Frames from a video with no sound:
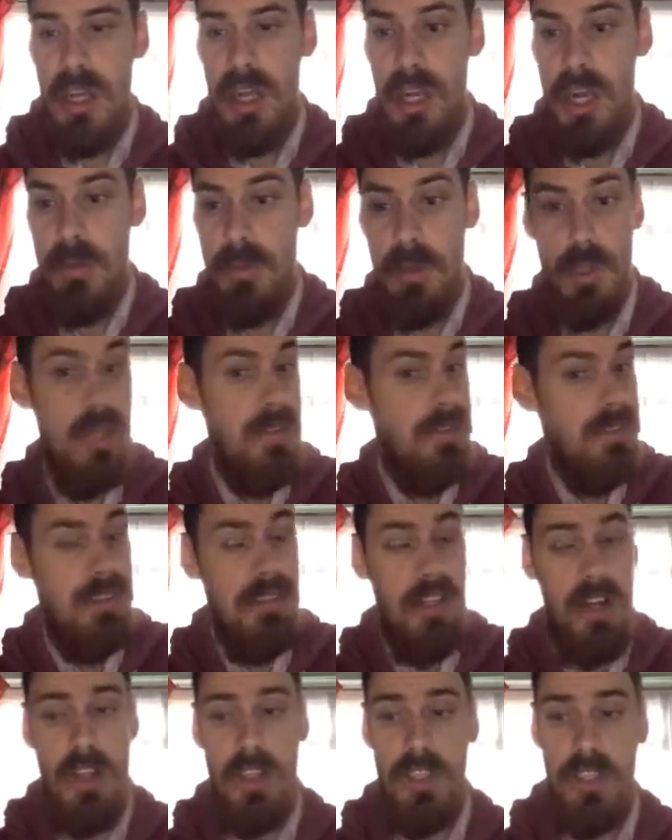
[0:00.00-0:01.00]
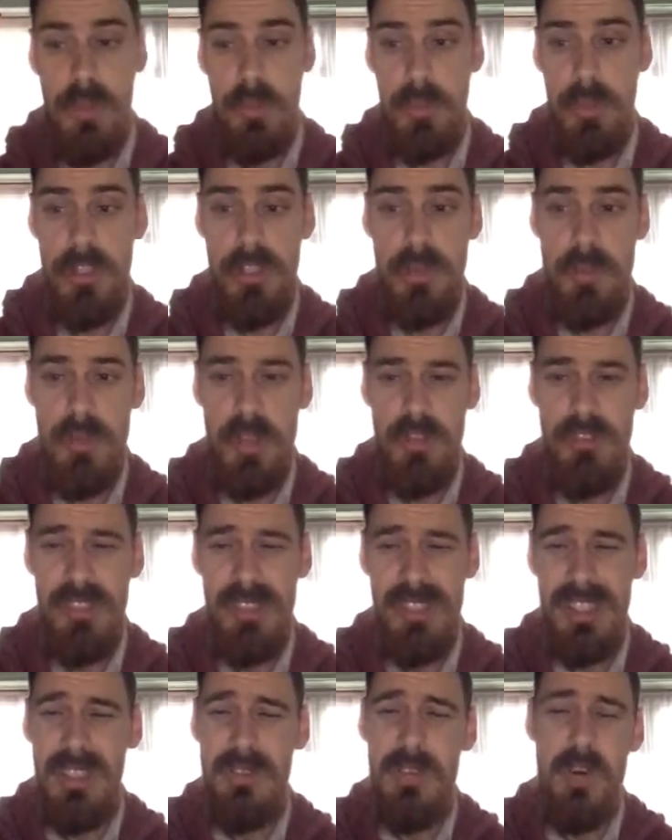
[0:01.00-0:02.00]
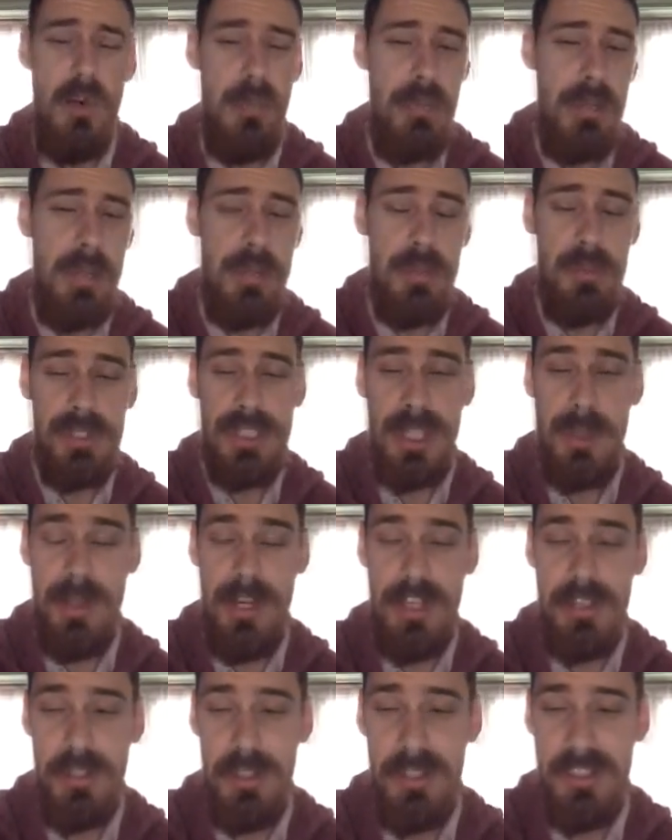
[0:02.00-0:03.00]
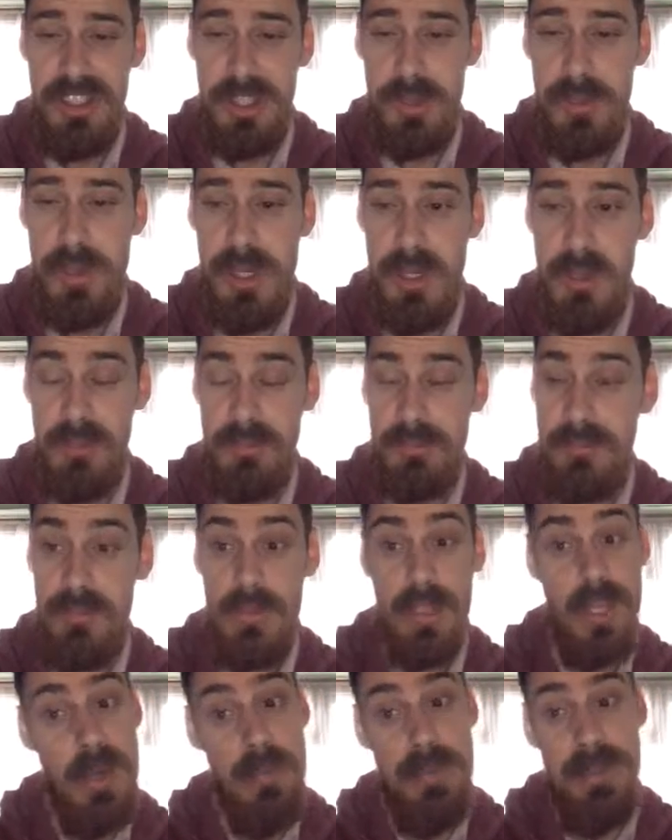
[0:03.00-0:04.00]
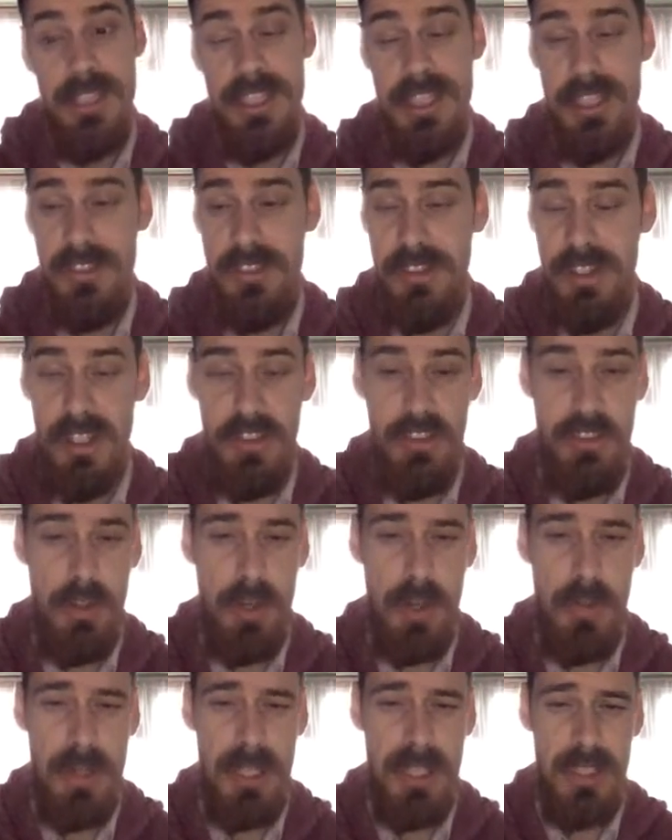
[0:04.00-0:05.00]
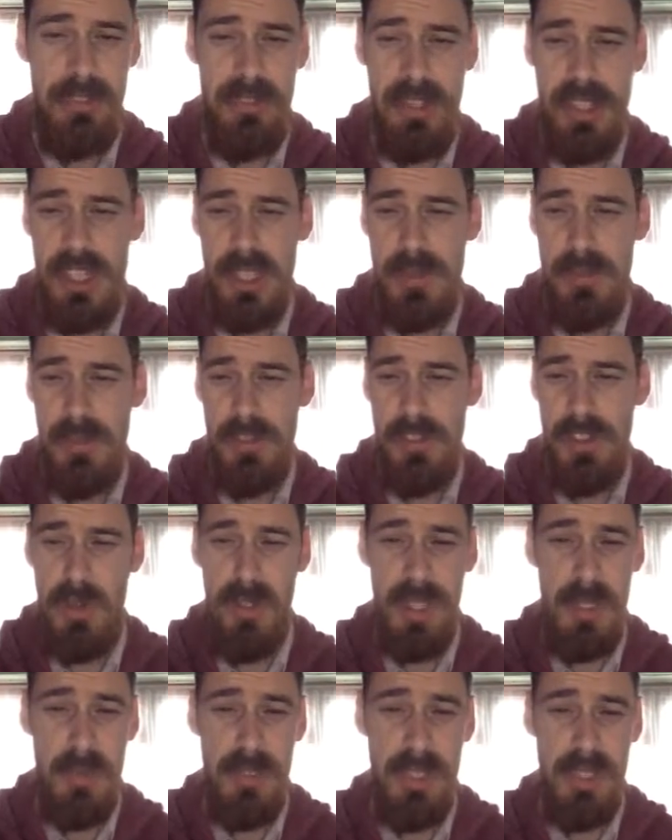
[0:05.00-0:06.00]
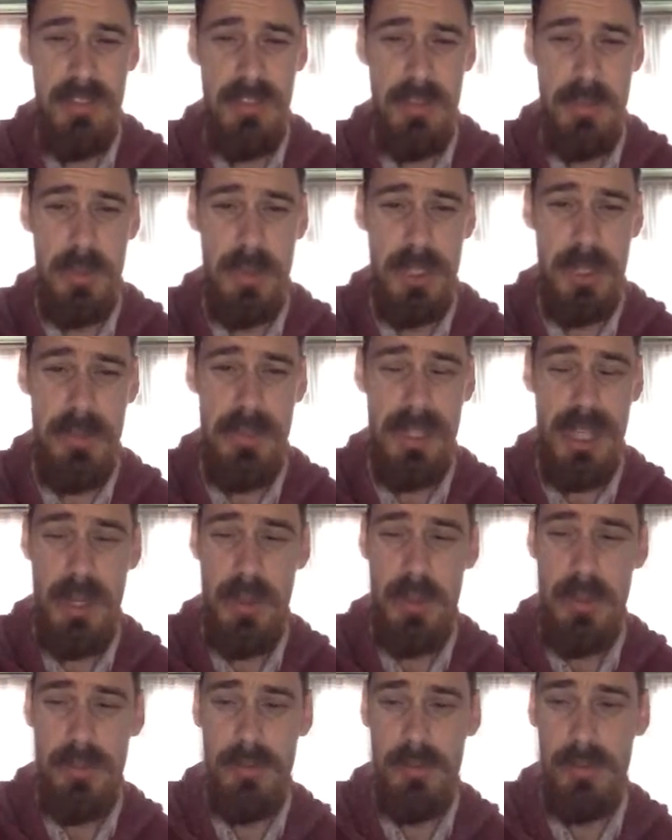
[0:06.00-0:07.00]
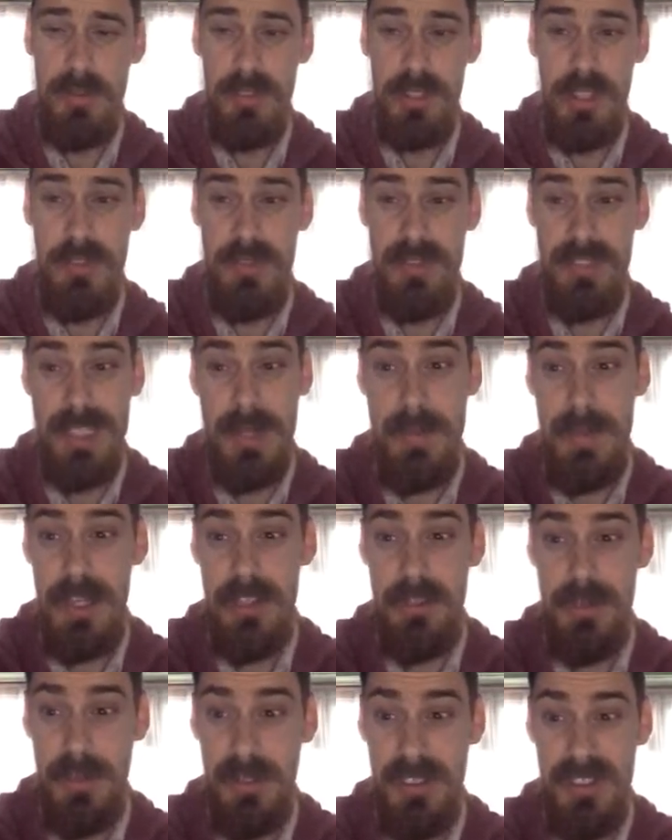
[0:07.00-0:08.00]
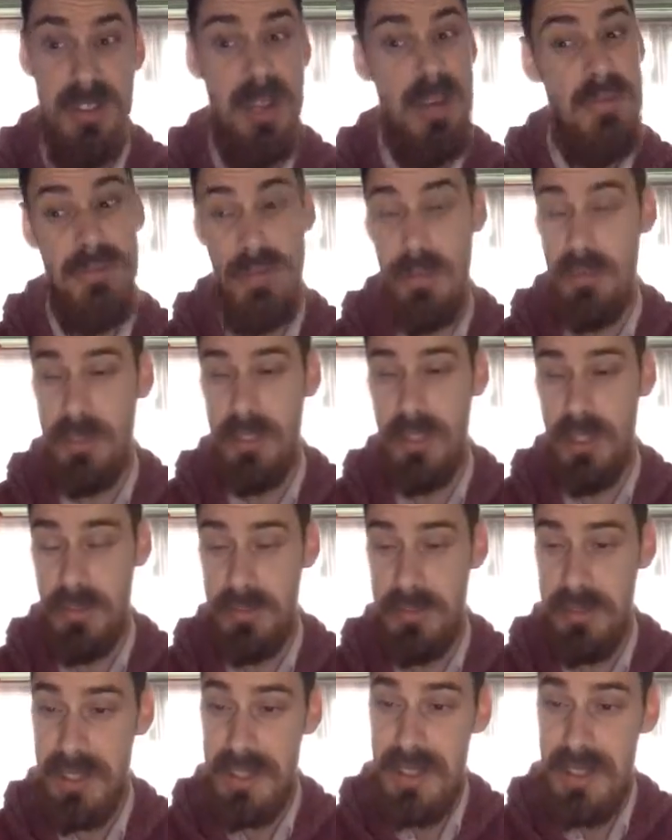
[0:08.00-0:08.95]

They're even eyeing up Brendan Rodgers, and of all people, Sam Allardyce as well. I mean, he'd cheer up our defence, but do you really want your football to be that awful to go for Sam Allardyce? Probably not.